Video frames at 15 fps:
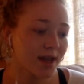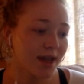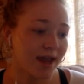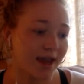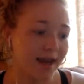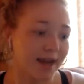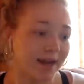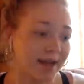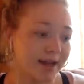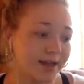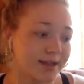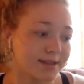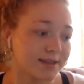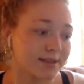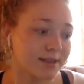
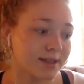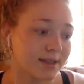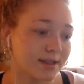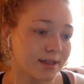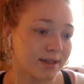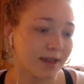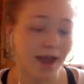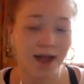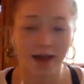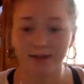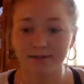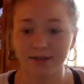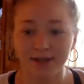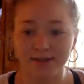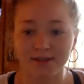and yeah,
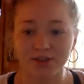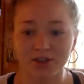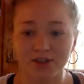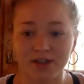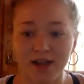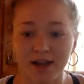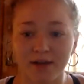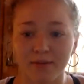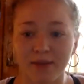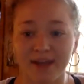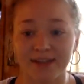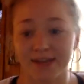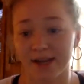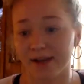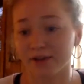that's just kind of my
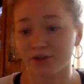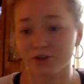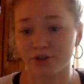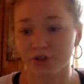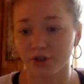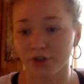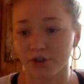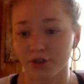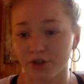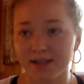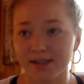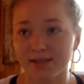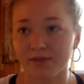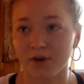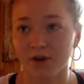dance journey
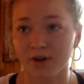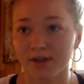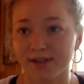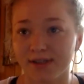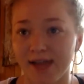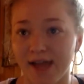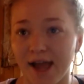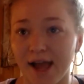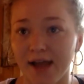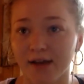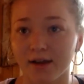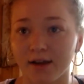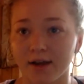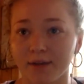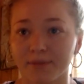as far as that.
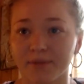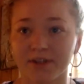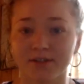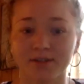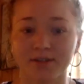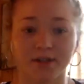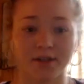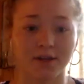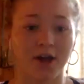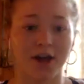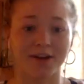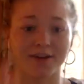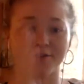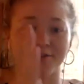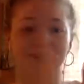There's a lot
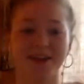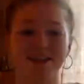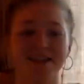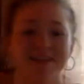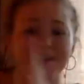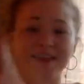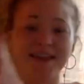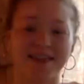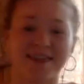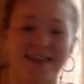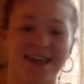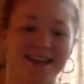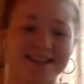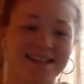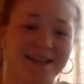of
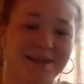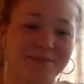things in